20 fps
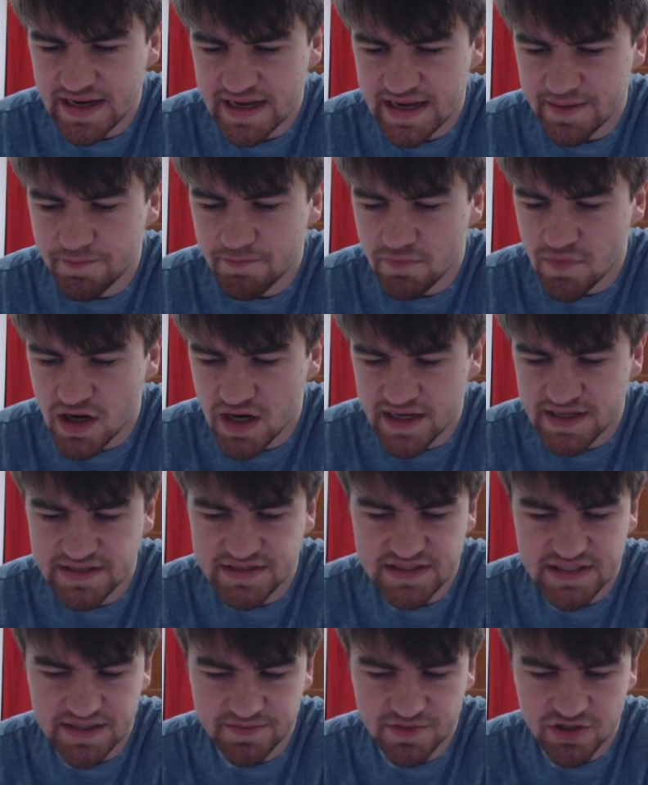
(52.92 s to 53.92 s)
at my
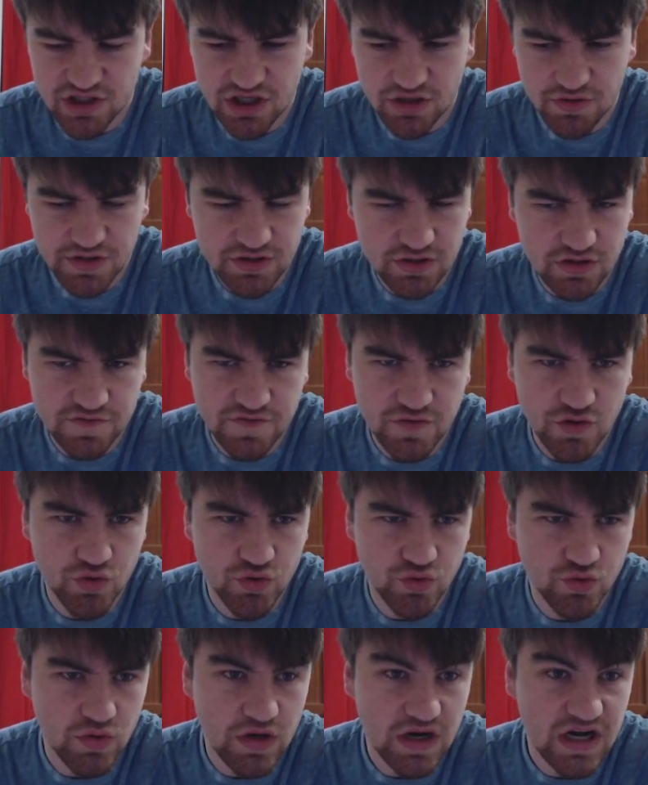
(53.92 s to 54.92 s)
team and going off
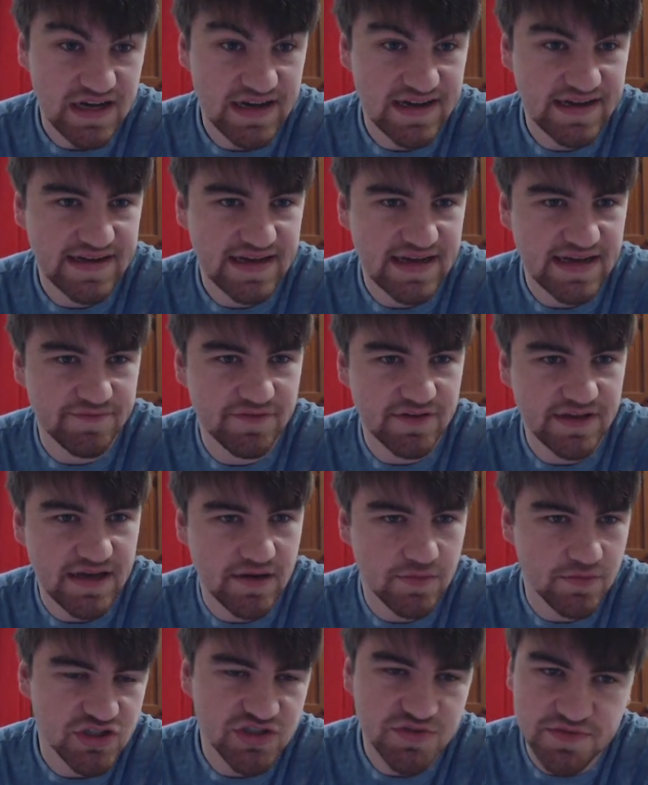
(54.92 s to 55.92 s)
who I have and how
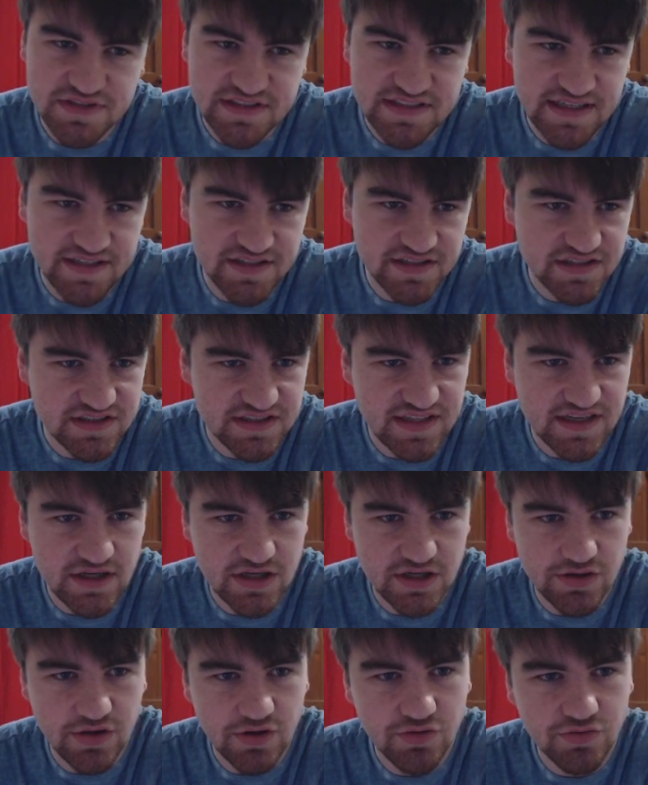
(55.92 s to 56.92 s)
much percentage they
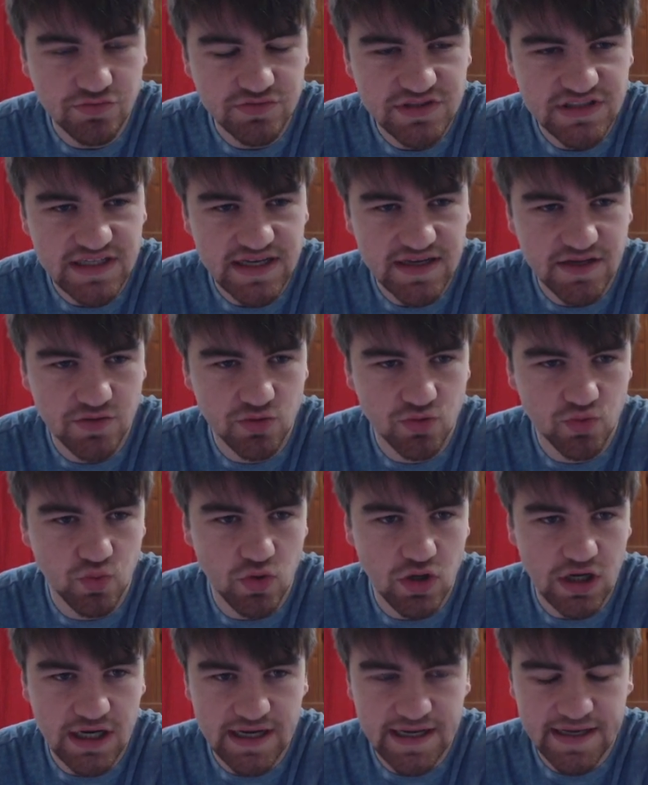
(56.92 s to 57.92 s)
are owned and
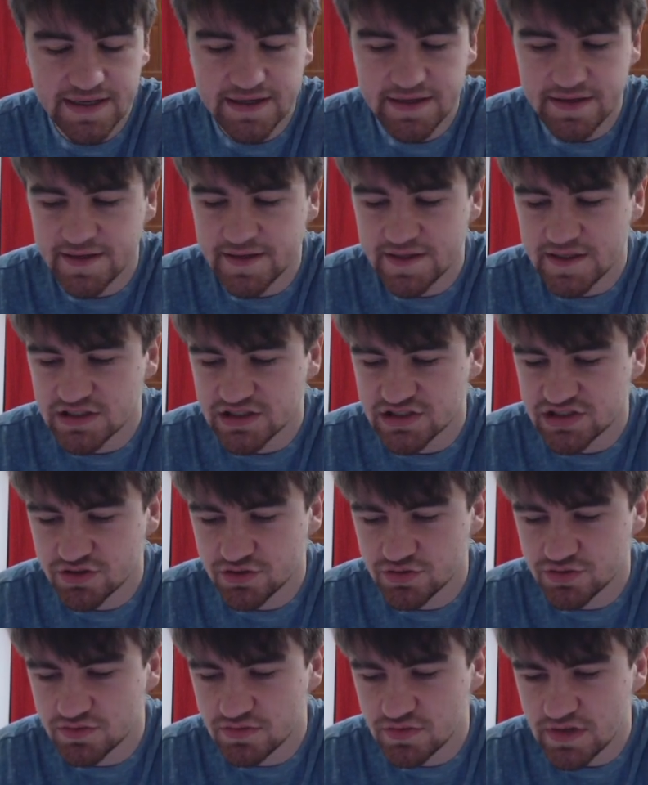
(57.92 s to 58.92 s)
why.
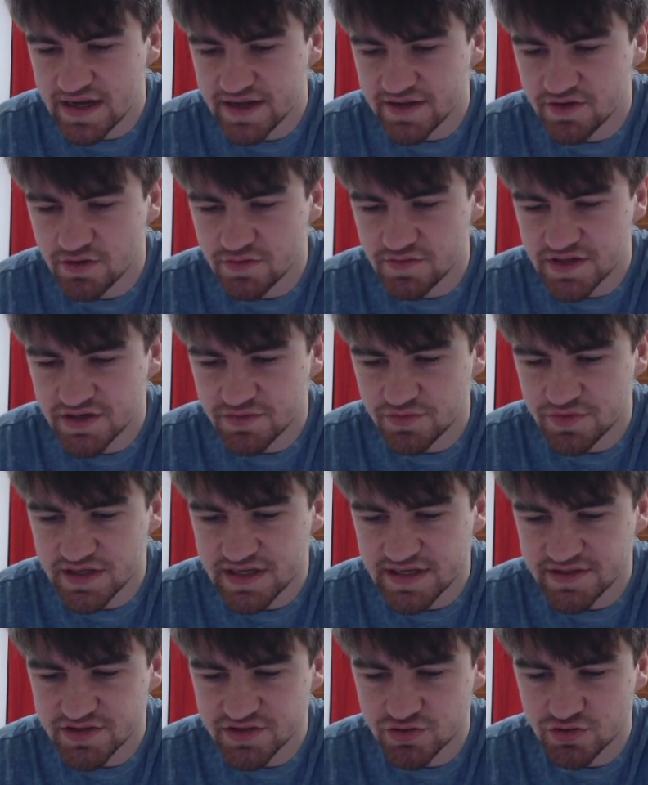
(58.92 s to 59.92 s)
So I don't think we
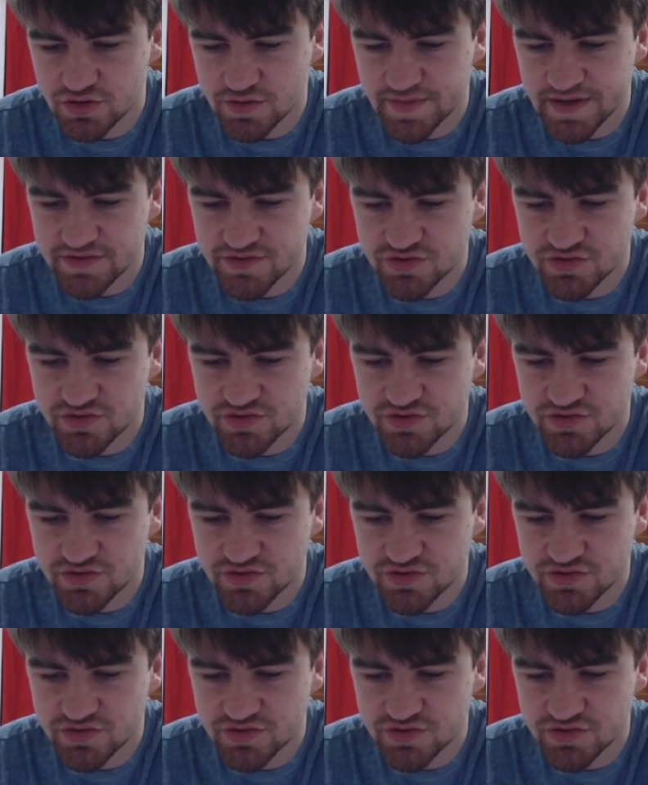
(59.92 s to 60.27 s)
need to talk about